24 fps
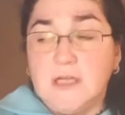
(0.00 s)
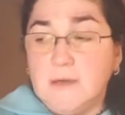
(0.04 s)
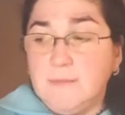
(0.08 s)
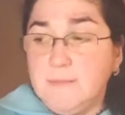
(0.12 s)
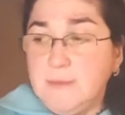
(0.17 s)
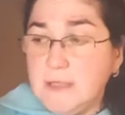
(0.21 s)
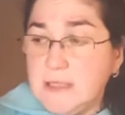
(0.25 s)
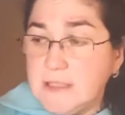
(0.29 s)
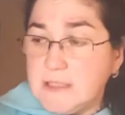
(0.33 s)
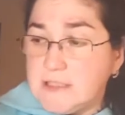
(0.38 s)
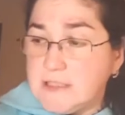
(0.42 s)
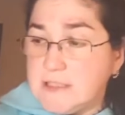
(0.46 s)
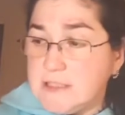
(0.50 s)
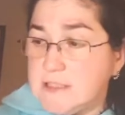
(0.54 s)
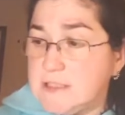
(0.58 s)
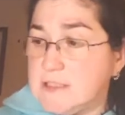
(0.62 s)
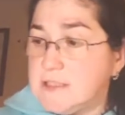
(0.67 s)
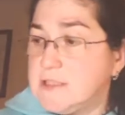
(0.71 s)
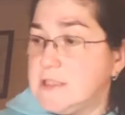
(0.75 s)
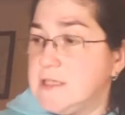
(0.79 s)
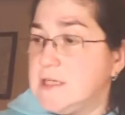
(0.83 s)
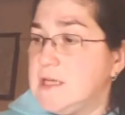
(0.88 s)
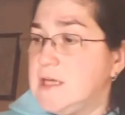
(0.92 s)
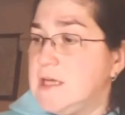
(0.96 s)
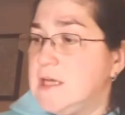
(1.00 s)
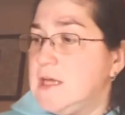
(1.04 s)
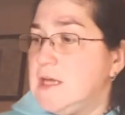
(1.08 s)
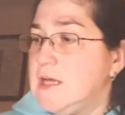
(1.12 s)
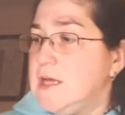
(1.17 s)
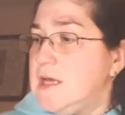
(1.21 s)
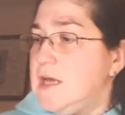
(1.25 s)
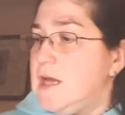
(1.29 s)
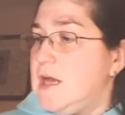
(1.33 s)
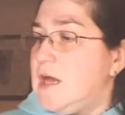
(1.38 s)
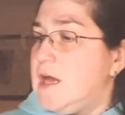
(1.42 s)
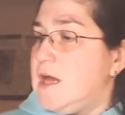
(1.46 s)
ability.
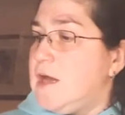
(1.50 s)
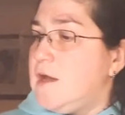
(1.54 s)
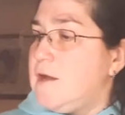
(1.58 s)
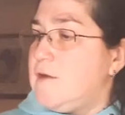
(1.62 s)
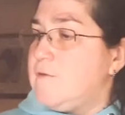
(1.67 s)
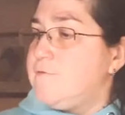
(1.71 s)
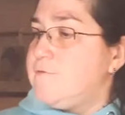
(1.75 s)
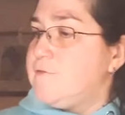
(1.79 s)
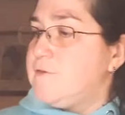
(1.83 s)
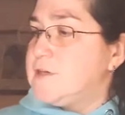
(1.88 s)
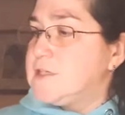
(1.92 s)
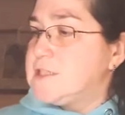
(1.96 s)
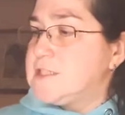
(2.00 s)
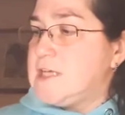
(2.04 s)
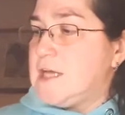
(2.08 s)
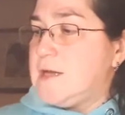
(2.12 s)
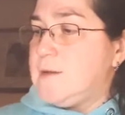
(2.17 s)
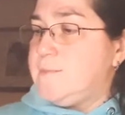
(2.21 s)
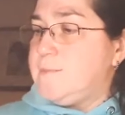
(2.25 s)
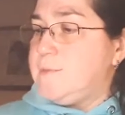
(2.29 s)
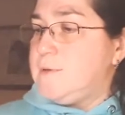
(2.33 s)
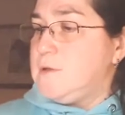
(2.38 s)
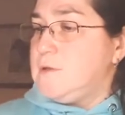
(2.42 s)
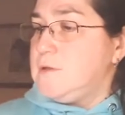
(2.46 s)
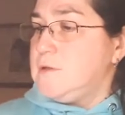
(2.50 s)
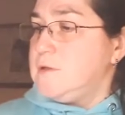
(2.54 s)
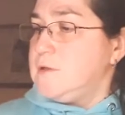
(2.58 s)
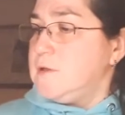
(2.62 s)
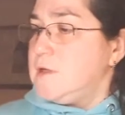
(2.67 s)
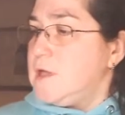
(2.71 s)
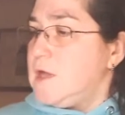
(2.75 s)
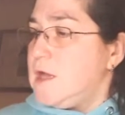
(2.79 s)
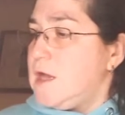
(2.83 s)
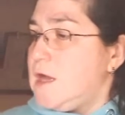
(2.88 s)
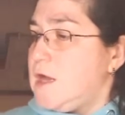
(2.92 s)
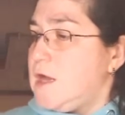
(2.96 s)
For example,